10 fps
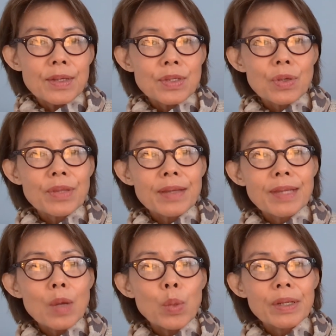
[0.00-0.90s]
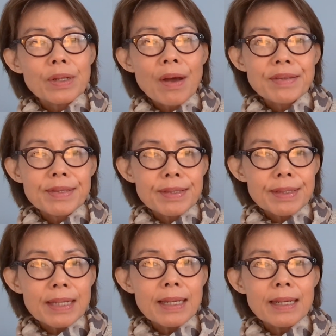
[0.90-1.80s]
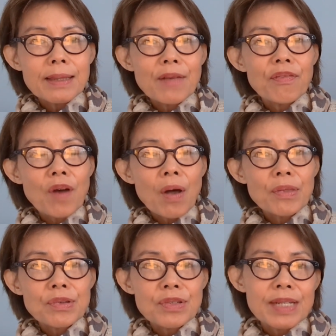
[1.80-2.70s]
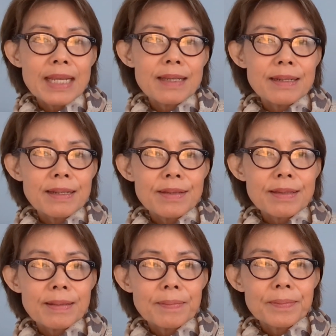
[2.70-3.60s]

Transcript: so that they would not see their father's nakedness.